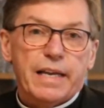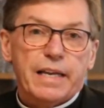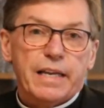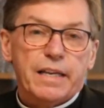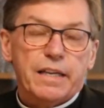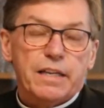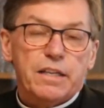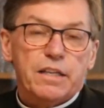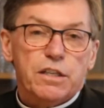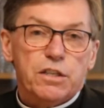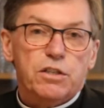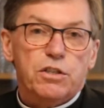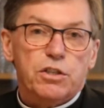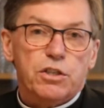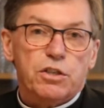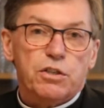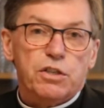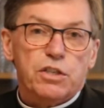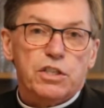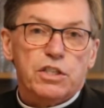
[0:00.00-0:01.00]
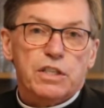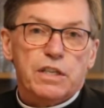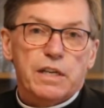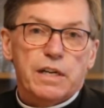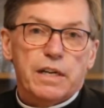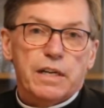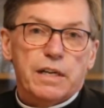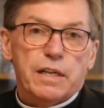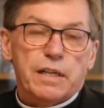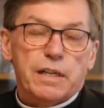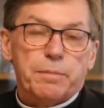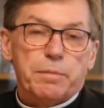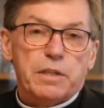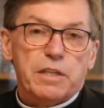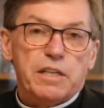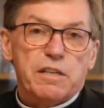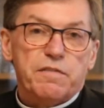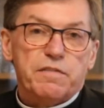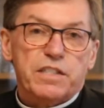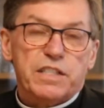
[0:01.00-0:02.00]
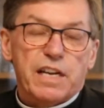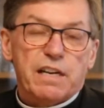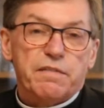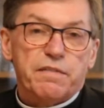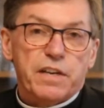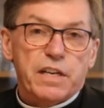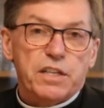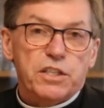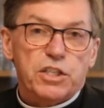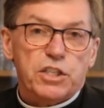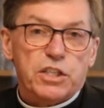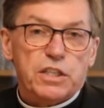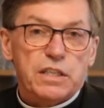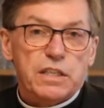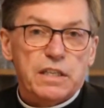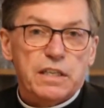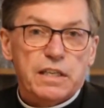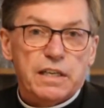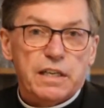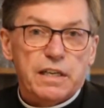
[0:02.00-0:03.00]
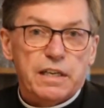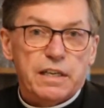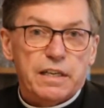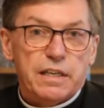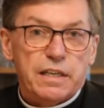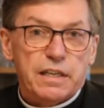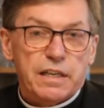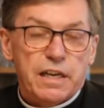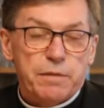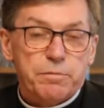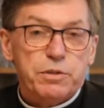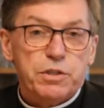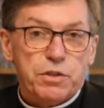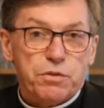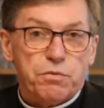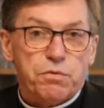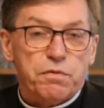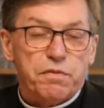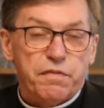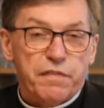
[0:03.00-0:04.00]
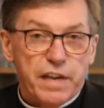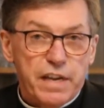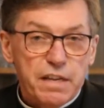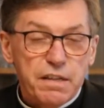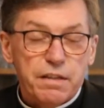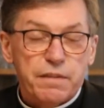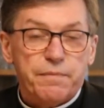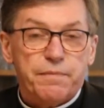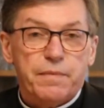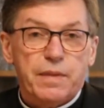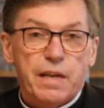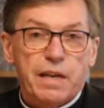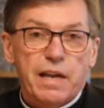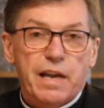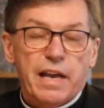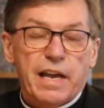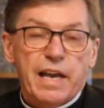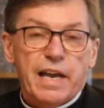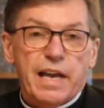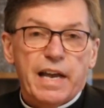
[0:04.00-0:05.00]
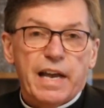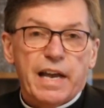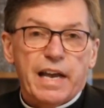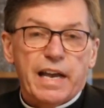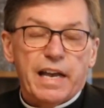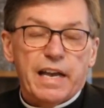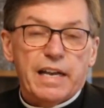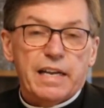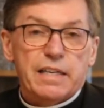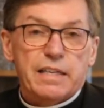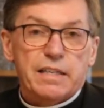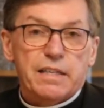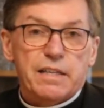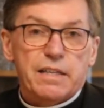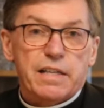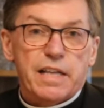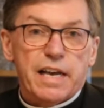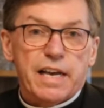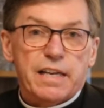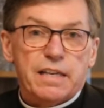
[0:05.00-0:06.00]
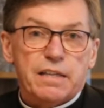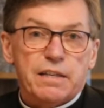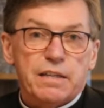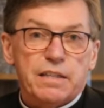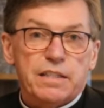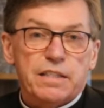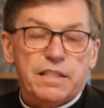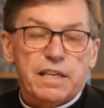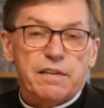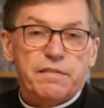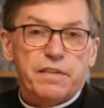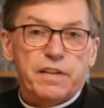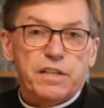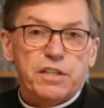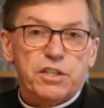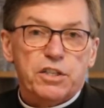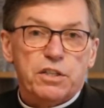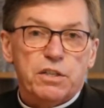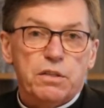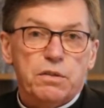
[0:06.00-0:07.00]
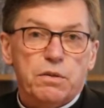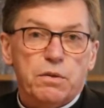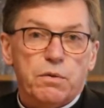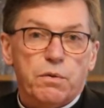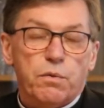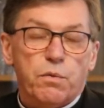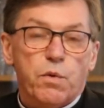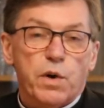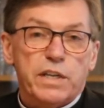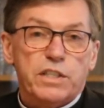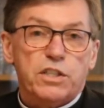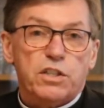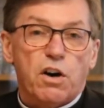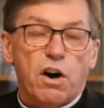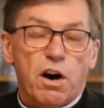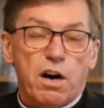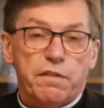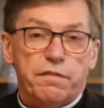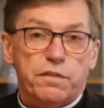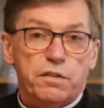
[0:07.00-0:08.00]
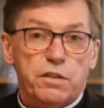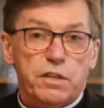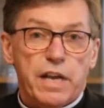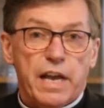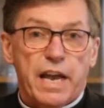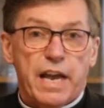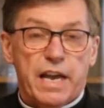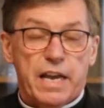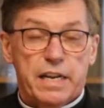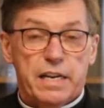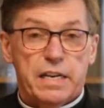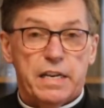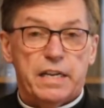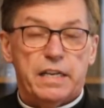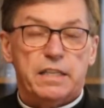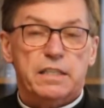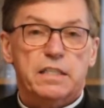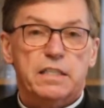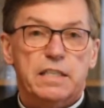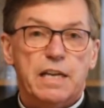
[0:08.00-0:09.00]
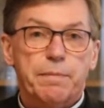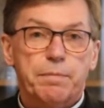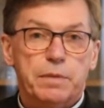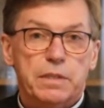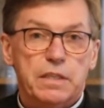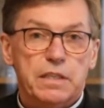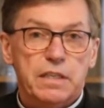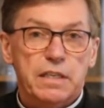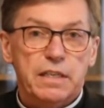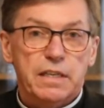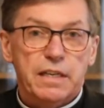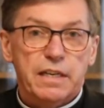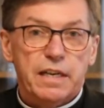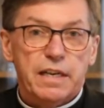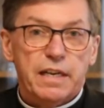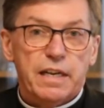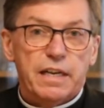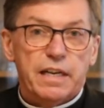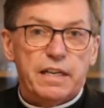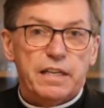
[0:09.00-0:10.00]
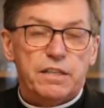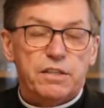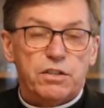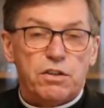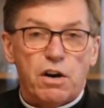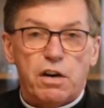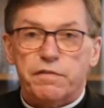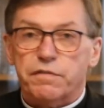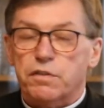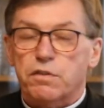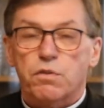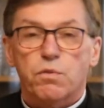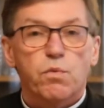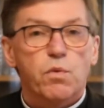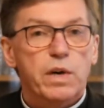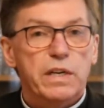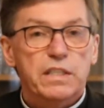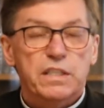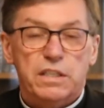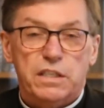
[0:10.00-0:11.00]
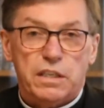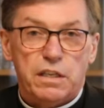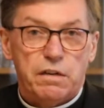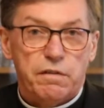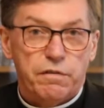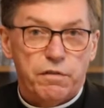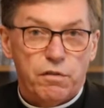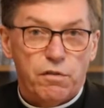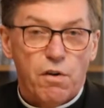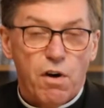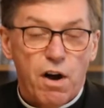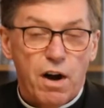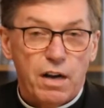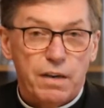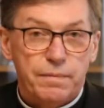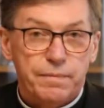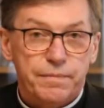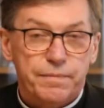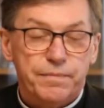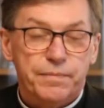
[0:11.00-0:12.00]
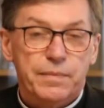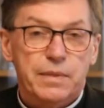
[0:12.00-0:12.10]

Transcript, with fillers: In his church, they believe salvation comes through faith, and that salvation, once offered and accepted, is offered once and for all.